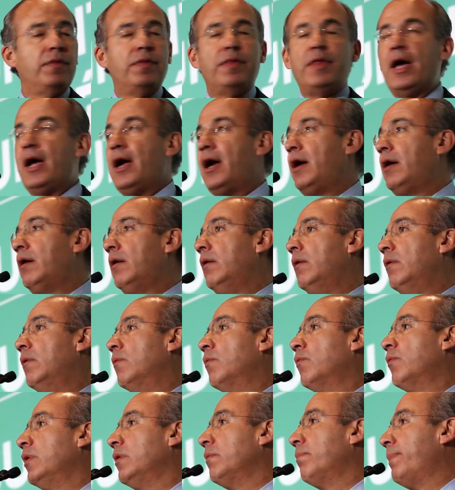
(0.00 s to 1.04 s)
There
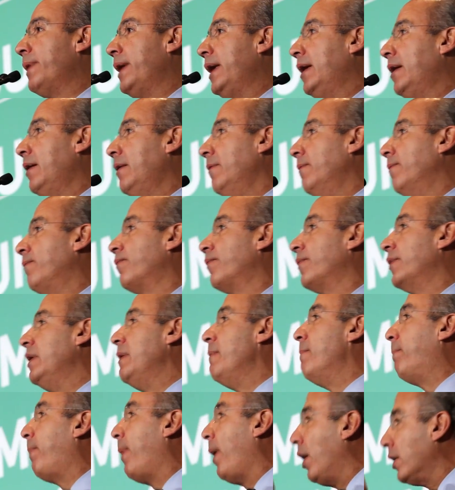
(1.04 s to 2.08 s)
will be
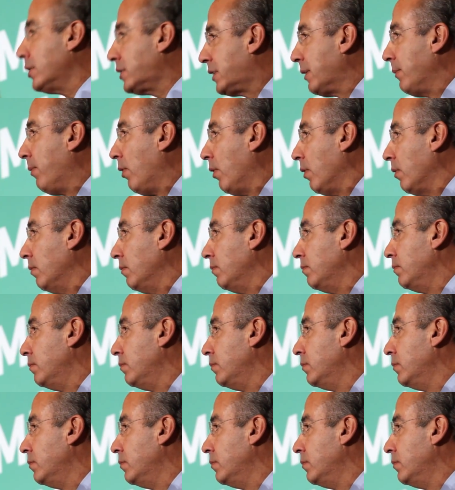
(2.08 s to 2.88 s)
impossible